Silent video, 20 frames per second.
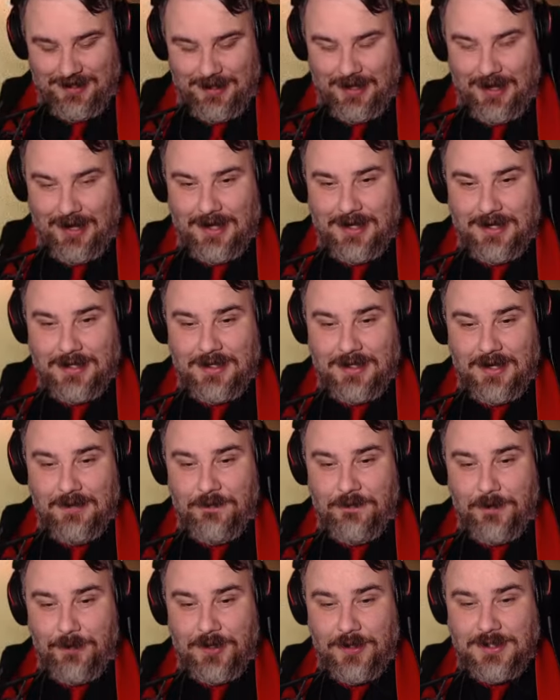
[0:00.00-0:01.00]
And
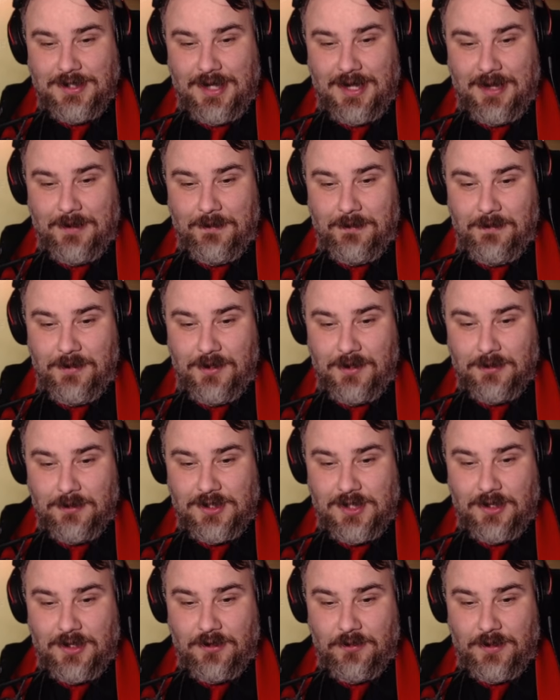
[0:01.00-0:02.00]
if you press M, you'll
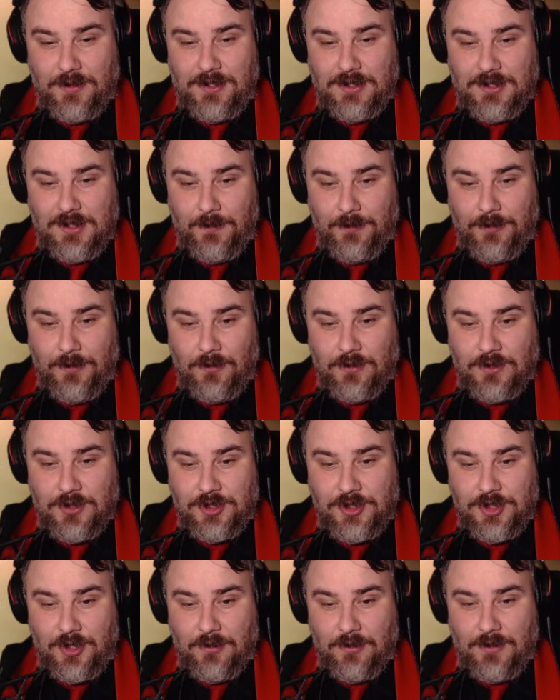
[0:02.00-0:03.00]
see a green symbol to
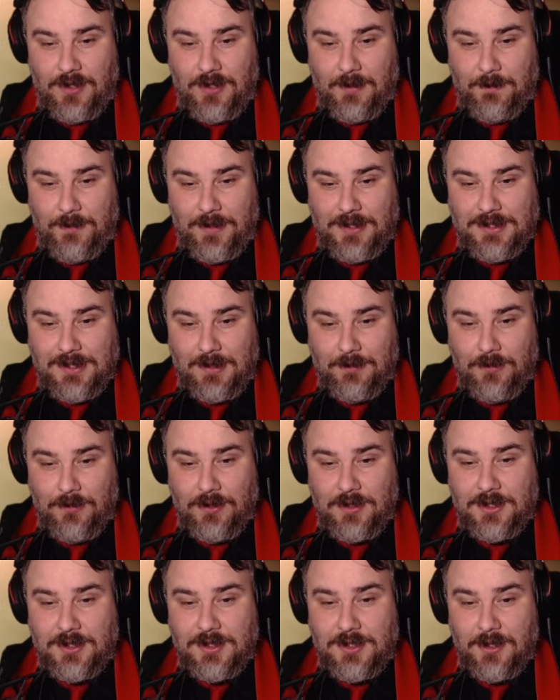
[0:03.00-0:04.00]
show that base camp
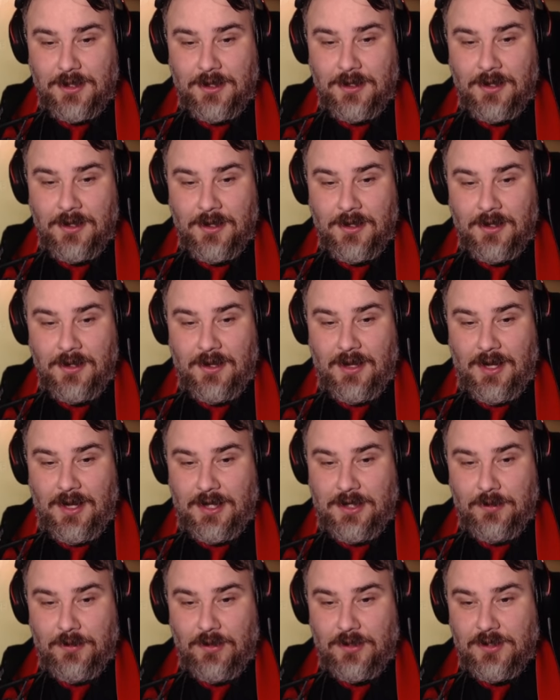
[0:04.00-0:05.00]
1 is done.
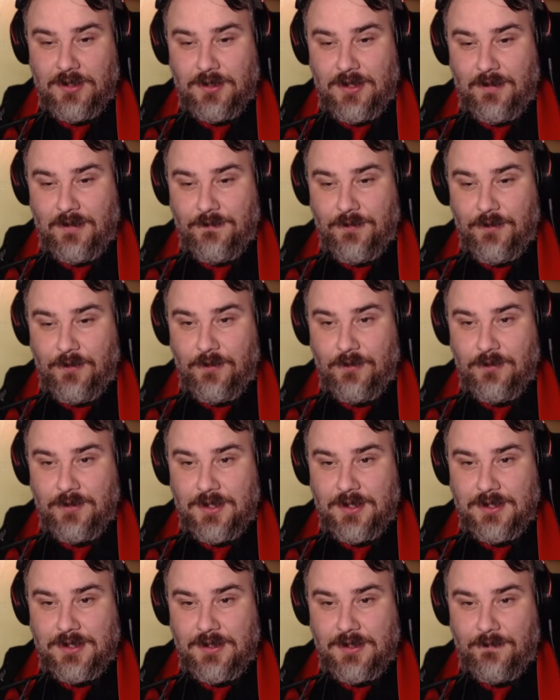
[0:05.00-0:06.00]
And you want to do that for all
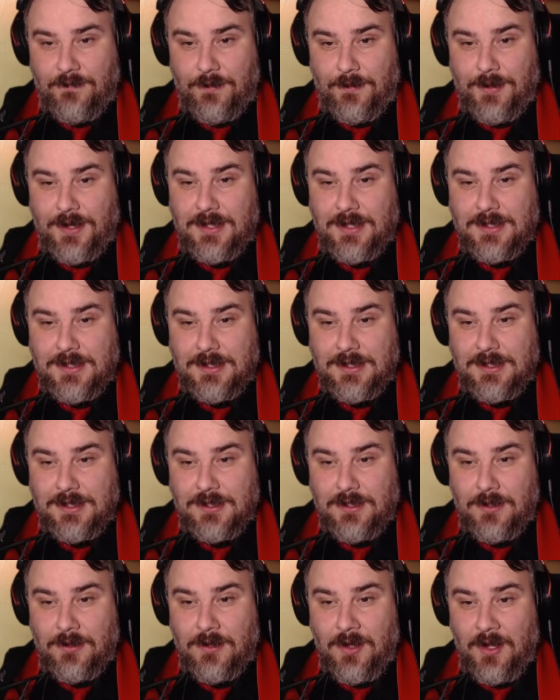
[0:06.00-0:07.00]
these other places
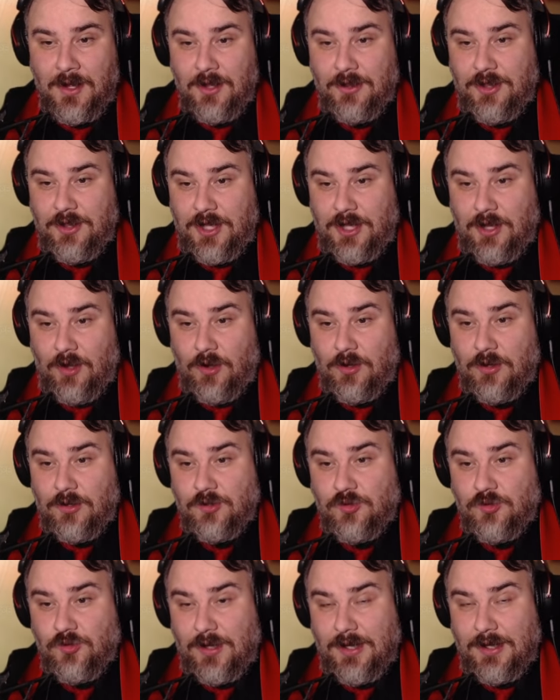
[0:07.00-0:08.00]
too. The
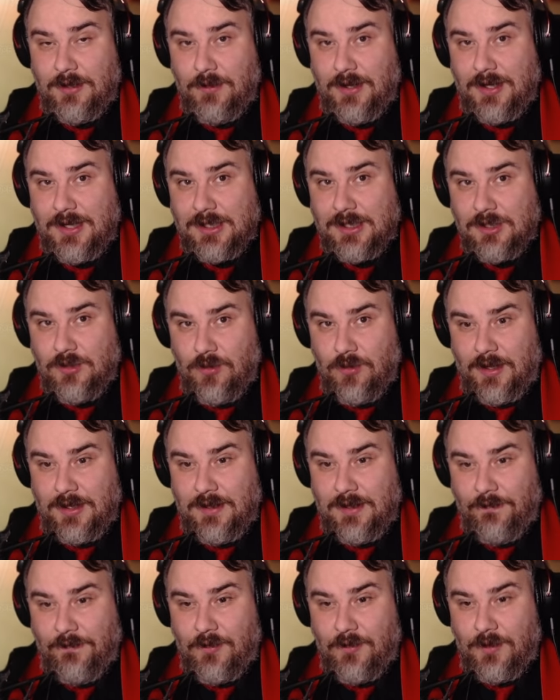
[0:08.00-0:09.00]
drilling rig is quite
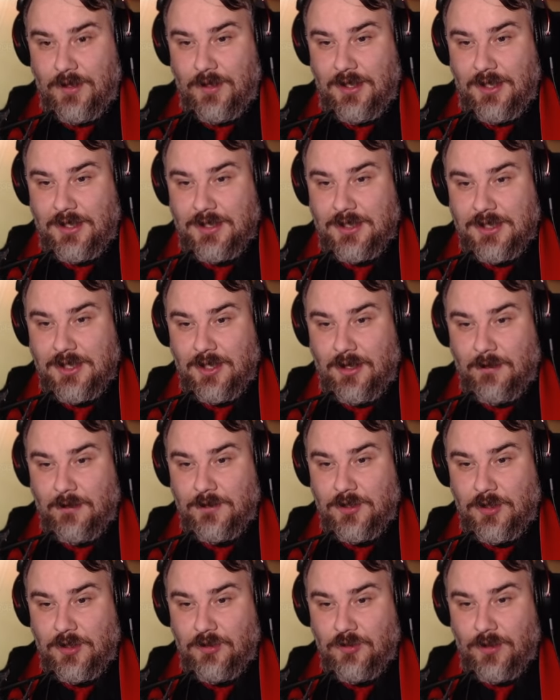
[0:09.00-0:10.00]
difficult. You need to start up
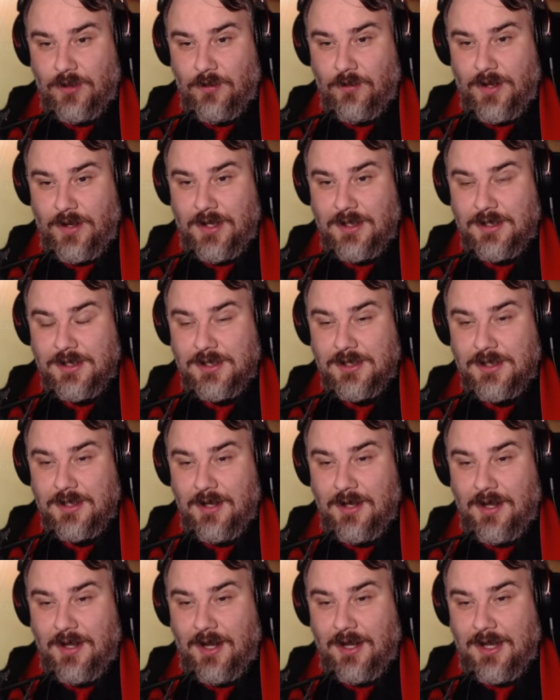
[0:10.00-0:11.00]
2 drill rigs
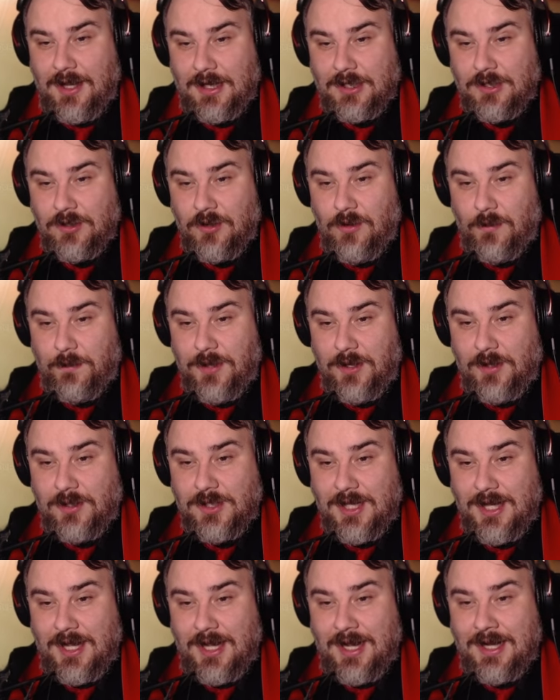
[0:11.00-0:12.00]
and get to a
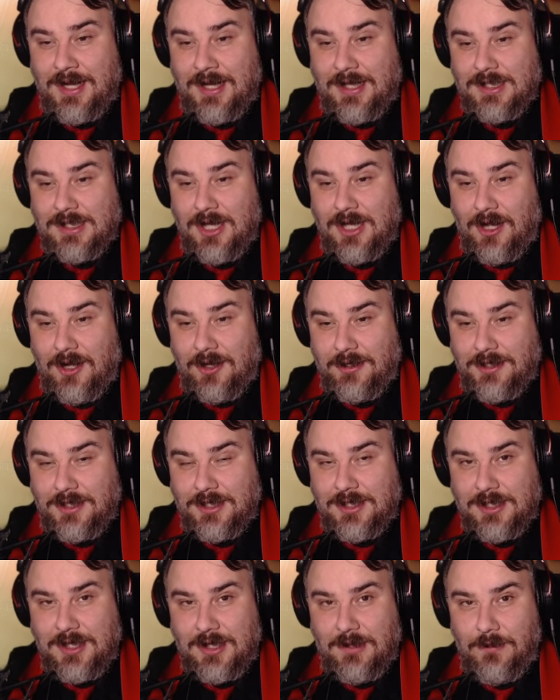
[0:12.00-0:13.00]
computer, and it's hard to
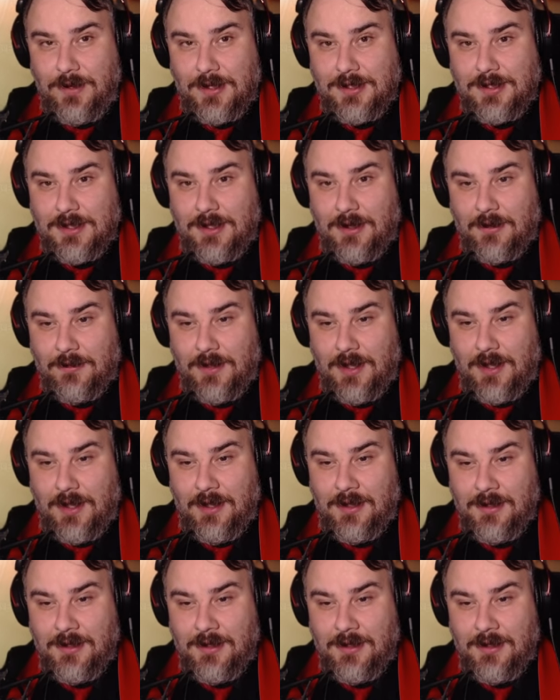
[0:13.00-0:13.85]
see where to go there.